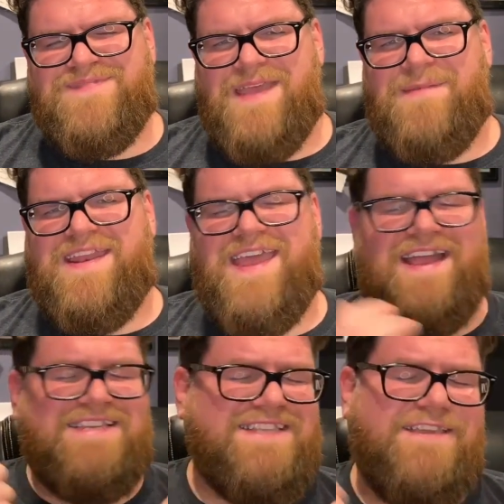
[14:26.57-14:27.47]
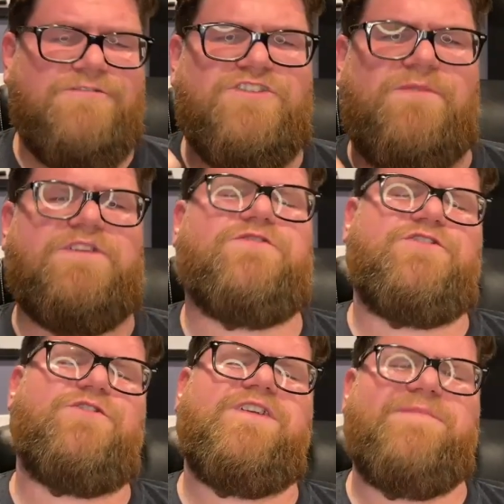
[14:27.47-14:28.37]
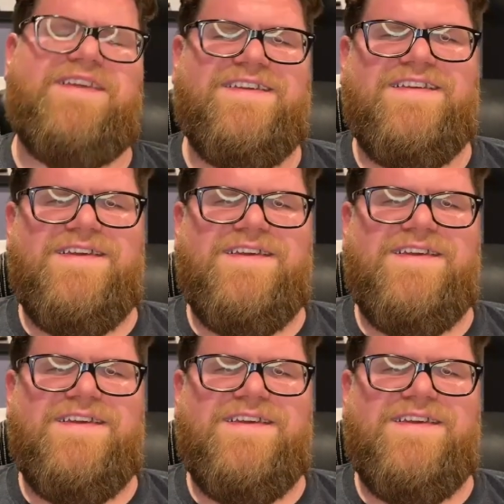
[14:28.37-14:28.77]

Amen. Hey, guys, thank you so much for joining me.